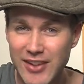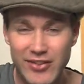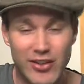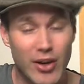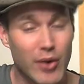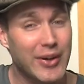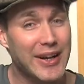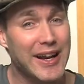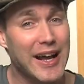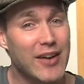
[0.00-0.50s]

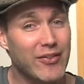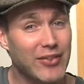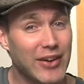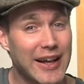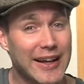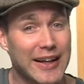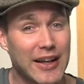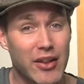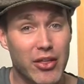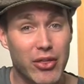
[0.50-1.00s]
So we'd have
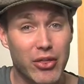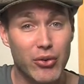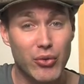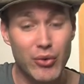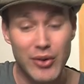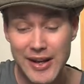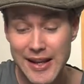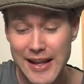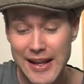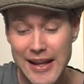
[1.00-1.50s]
like a
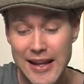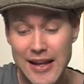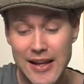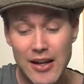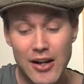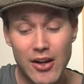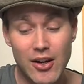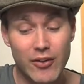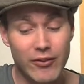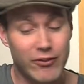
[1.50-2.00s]
three,
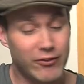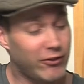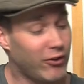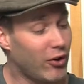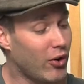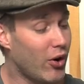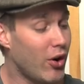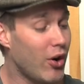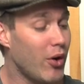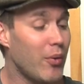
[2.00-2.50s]

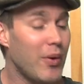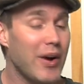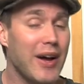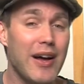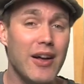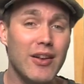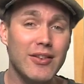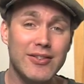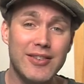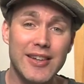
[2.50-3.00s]
four.
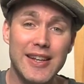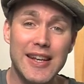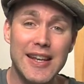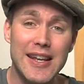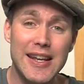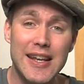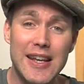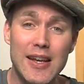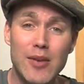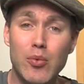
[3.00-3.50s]
Well, D
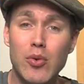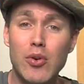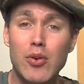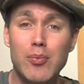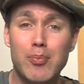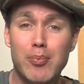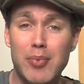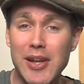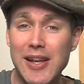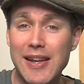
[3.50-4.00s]
will
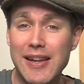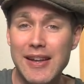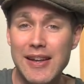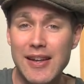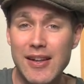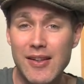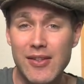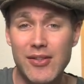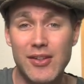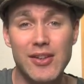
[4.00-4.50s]

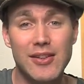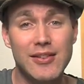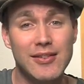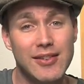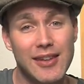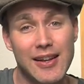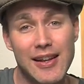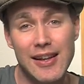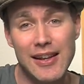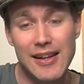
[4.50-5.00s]
be the
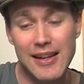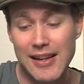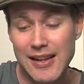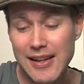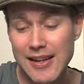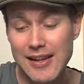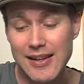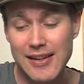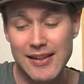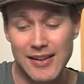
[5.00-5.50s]
day
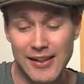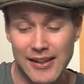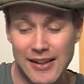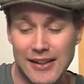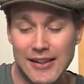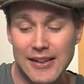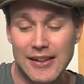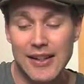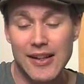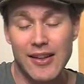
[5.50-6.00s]

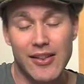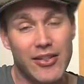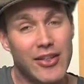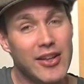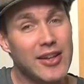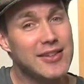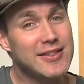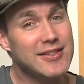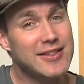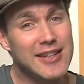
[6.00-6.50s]

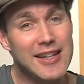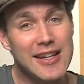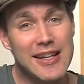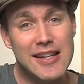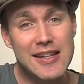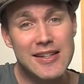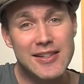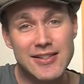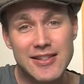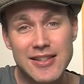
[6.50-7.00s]
that
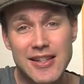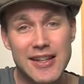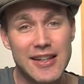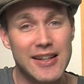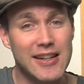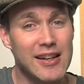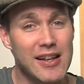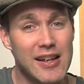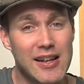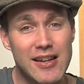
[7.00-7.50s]
D
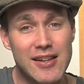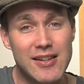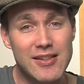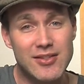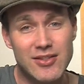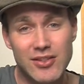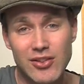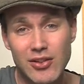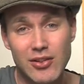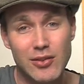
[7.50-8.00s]

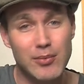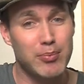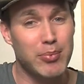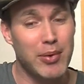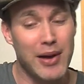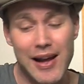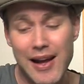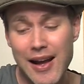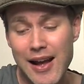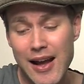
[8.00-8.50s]
says
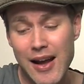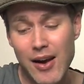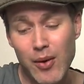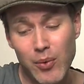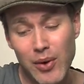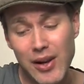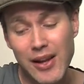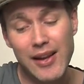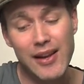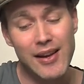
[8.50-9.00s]
goodbye.
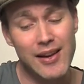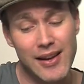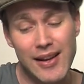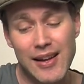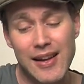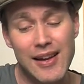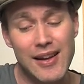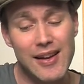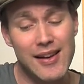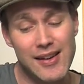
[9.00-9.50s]

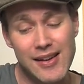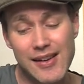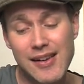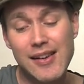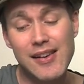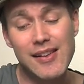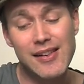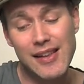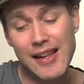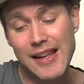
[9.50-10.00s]

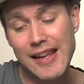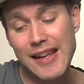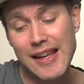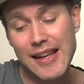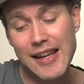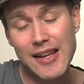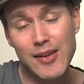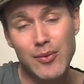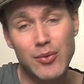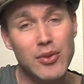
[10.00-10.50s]
Well,
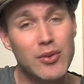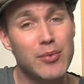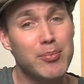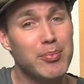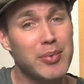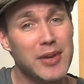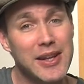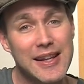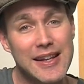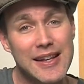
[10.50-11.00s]
A will
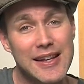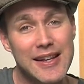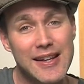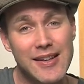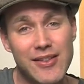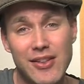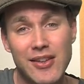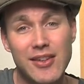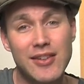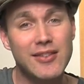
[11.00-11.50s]
be
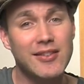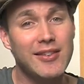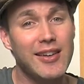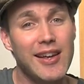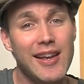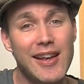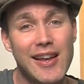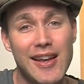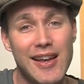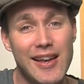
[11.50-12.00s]
the
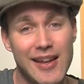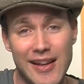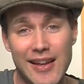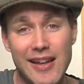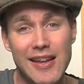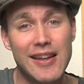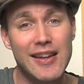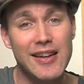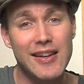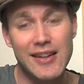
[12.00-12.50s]

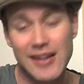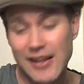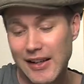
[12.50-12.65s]
day